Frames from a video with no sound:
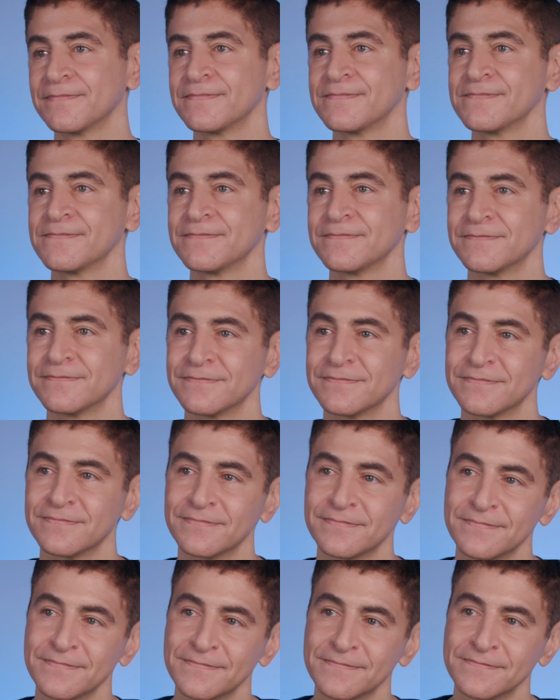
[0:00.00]
to increase his
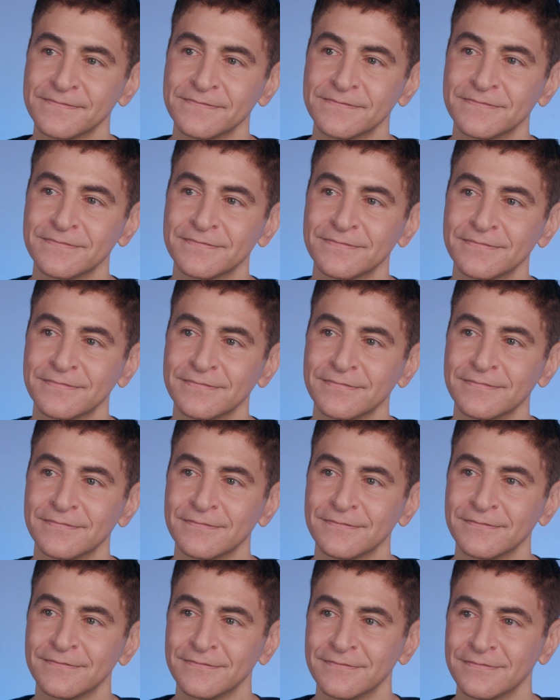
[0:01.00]
position and file with the
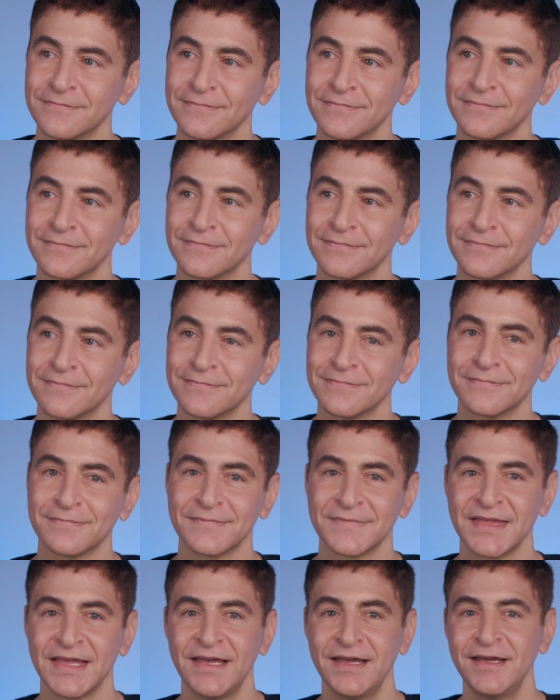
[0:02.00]
SEC.
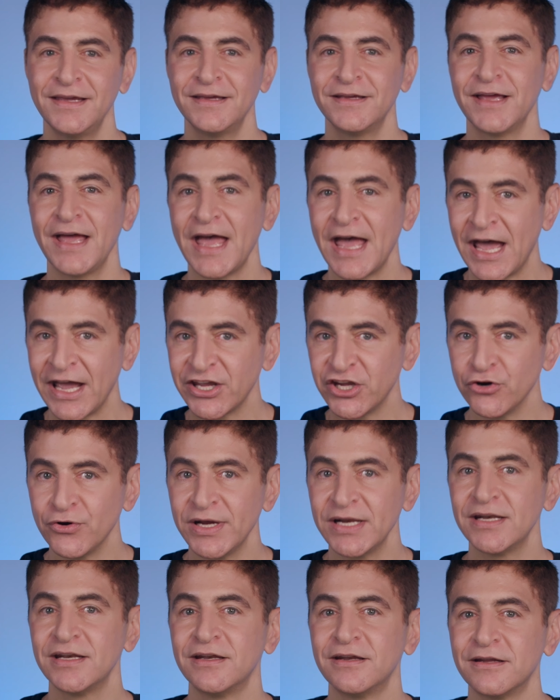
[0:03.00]

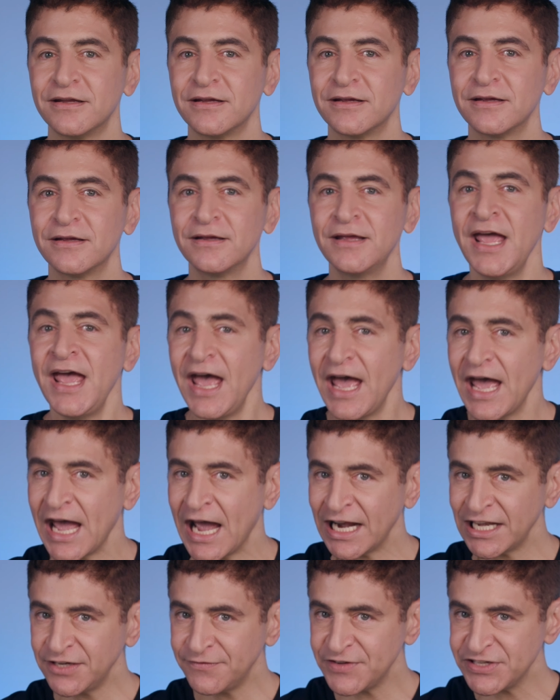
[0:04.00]
Accurate.
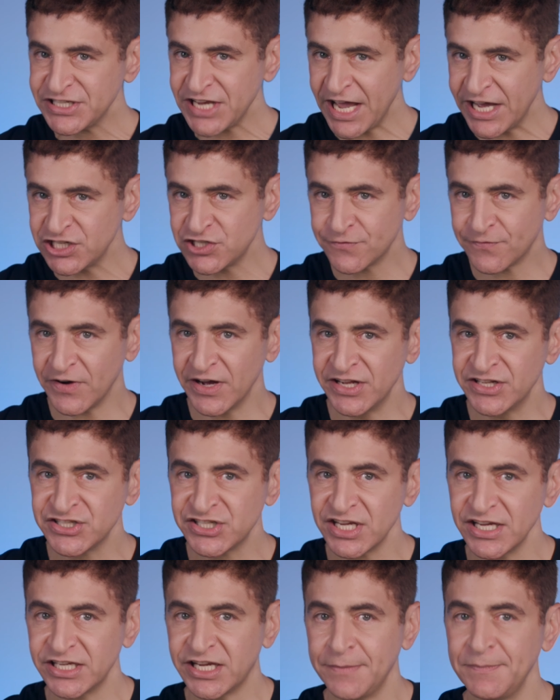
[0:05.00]
Activist hedge
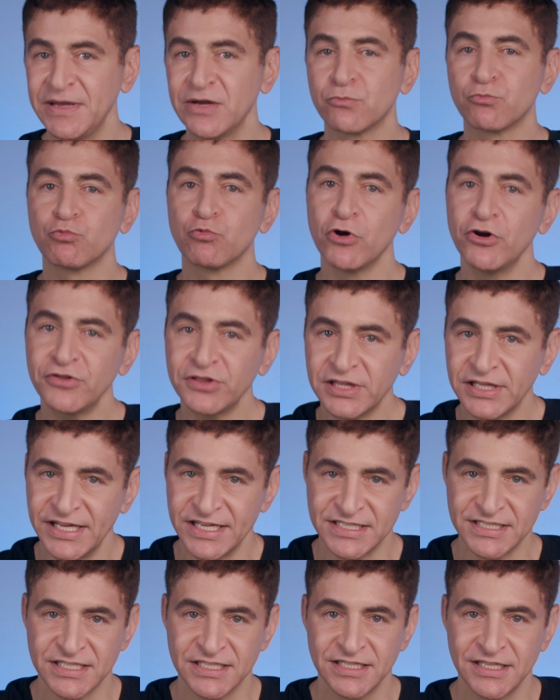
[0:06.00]
funds can be
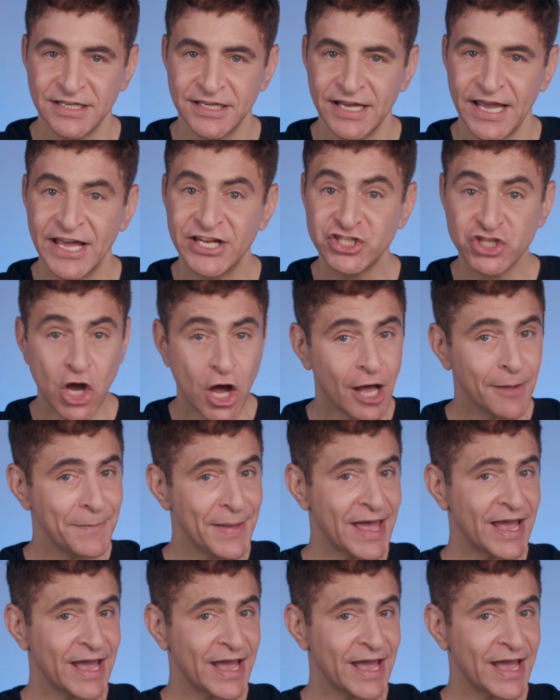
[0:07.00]
ruthless, and top